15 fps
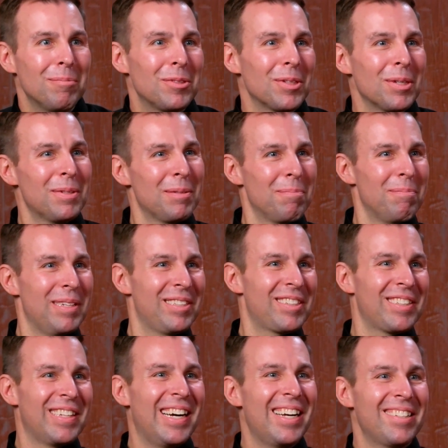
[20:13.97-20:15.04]
So I would miss
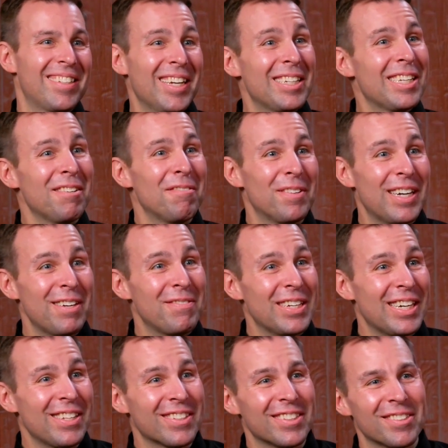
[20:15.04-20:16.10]
class and get
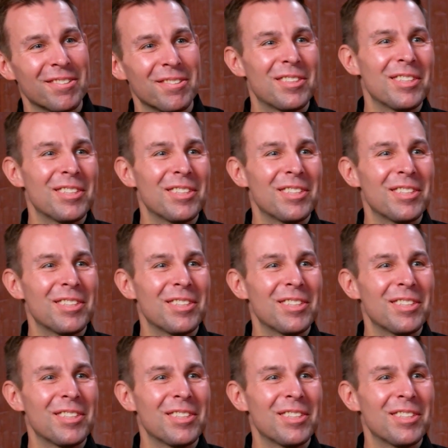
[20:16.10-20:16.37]
$5. It was